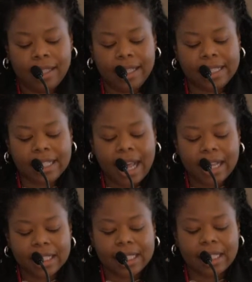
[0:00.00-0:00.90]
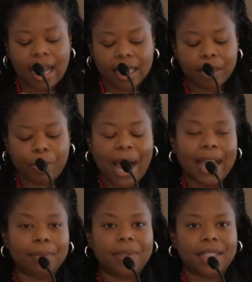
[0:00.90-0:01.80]
It's like a solid
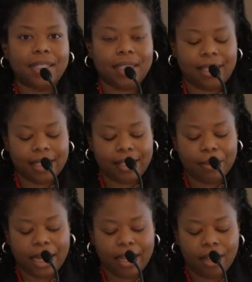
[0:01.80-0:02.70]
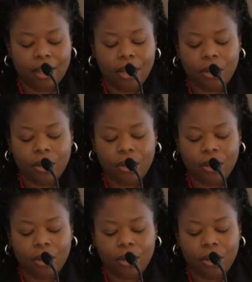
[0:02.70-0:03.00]
pipe, said the sixth man